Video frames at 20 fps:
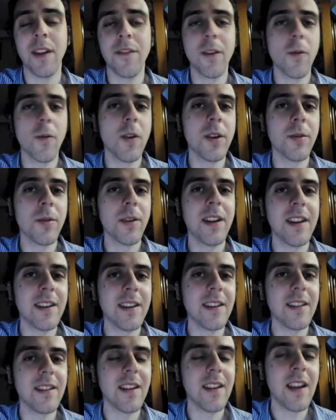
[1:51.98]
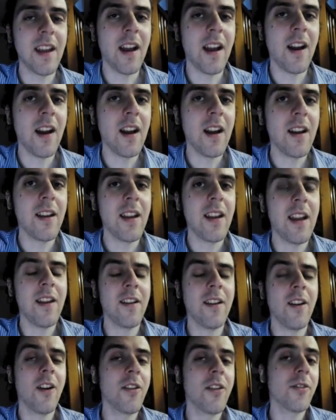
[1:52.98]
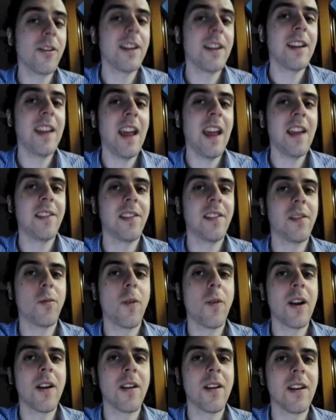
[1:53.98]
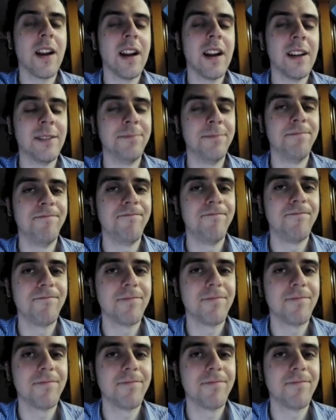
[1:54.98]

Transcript: But if you're wondering, eh, are, there any cases where um,